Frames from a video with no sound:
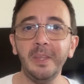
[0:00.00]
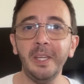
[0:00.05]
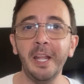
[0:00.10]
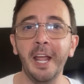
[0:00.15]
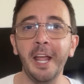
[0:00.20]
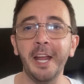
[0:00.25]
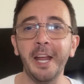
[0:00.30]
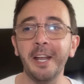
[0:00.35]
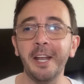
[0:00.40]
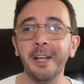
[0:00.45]

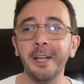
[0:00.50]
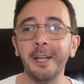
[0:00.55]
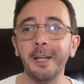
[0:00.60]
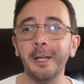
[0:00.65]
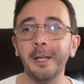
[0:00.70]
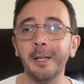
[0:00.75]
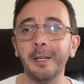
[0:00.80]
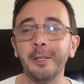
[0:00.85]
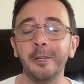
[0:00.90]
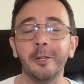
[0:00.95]

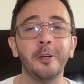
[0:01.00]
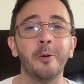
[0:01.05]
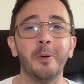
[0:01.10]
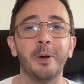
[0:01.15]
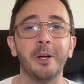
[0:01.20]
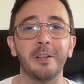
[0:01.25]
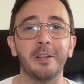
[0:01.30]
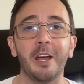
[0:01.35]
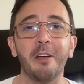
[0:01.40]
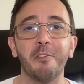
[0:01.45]
And you know
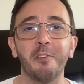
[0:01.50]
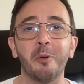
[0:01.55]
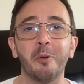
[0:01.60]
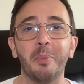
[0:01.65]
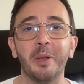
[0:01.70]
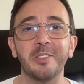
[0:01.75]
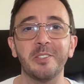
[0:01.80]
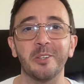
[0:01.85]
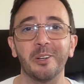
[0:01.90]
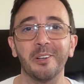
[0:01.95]
what? I feel
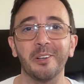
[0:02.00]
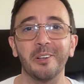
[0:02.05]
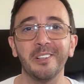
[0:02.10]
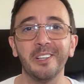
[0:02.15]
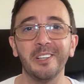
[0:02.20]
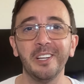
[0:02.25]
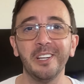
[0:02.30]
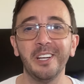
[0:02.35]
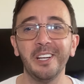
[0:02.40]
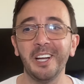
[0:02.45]
better.
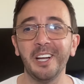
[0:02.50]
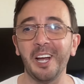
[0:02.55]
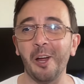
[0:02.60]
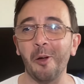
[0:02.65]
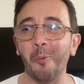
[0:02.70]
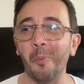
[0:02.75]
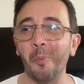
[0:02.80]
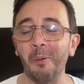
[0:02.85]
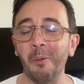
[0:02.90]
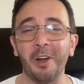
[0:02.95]

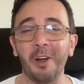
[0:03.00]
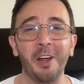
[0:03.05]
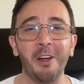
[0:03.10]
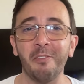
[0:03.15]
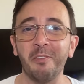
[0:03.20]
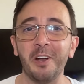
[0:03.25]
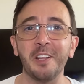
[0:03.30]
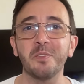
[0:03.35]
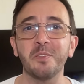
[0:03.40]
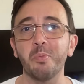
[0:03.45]
I'm, i have
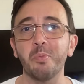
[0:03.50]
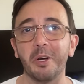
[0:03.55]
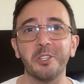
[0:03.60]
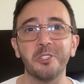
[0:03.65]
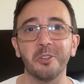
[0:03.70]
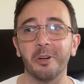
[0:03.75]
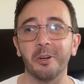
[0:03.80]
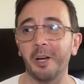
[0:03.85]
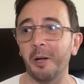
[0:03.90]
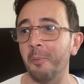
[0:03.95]
less
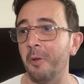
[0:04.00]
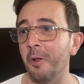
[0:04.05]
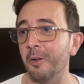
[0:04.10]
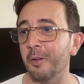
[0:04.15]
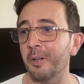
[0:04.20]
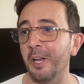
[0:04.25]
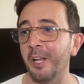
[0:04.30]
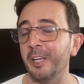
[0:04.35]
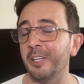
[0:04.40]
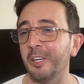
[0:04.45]
pressure. I'm not
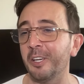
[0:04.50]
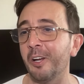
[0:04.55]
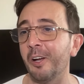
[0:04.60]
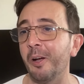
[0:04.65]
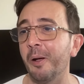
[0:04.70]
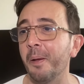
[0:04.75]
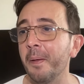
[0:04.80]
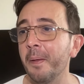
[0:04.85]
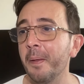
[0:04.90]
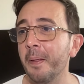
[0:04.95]
like, uh,
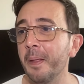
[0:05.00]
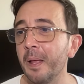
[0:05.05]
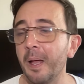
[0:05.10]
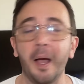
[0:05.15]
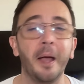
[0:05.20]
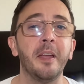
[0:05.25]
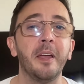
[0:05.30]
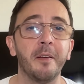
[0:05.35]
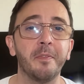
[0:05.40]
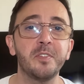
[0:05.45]
I
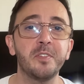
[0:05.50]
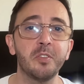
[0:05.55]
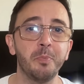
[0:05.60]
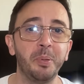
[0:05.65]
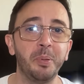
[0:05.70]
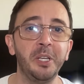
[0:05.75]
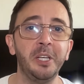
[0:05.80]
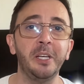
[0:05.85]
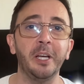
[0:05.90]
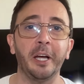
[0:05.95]
have to
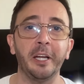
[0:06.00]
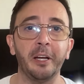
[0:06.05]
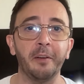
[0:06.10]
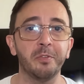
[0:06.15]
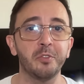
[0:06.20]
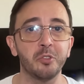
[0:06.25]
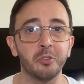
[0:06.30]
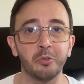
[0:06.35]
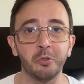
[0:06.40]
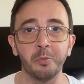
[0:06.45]
be, I have
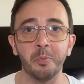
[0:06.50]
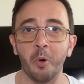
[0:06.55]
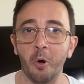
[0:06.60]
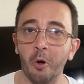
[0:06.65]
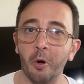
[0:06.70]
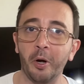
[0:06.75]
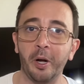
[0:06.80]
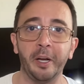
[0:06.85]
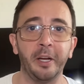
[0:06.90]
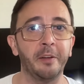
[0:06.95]
to do
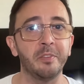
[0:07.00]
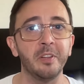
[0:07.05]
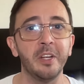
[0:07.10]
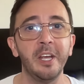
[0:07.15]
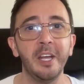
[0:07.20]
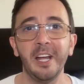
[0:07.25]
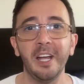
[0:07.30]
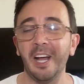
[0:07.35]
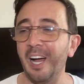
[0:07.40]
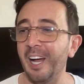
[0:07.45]
more, I have
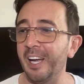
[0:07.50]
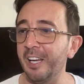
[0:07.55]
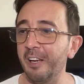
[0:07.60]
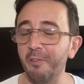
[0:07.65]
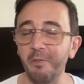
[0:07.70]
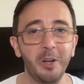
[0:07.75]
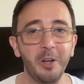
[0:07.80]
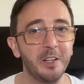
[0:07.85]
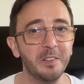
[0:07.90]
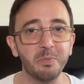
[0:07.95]
I
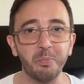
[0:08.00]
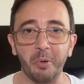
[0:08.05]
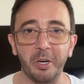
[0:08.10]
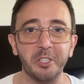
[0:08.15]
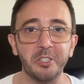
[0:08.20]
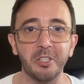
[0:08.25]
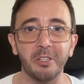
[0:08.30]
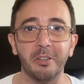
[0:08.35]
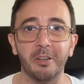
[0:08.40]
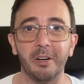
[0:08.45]
have less
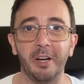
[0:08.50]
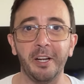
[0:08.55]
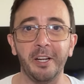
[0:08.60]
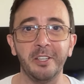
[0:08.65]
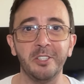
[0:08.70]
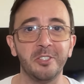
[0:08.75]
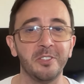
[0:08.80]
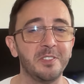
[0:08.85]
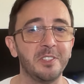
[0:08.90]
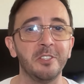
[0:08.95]
pressure. I
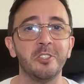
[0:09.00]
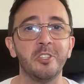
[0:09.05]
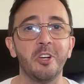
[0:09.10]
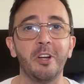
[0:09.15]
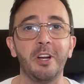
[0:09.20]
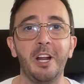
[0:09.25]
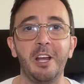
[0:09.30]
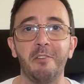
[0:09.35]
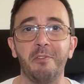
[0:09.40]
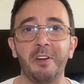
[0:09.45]
just enjoy
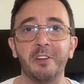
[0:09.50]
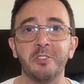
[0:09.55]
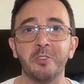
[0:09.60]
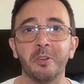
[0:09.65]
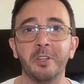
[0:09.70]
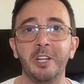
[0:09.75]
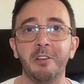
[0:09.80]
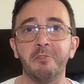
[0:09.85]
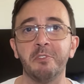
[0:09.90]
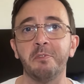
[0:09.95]
life. I don't
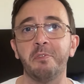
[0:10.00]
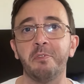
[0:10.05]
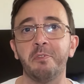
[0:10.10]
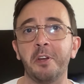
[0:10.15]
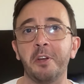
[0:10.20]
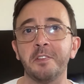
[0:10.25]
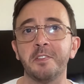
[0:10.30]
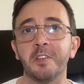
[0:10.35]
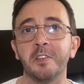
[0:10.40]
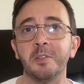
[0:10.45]
live in
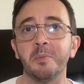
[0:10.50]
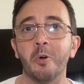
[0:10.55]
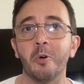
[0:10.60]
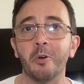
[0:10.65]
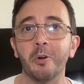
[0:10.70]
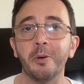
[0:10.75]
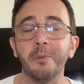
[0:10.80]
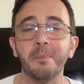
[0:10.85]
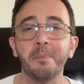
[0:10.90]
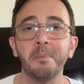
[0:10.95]
France
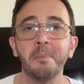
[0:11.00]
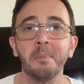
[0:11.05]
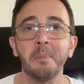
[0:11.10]
anymore.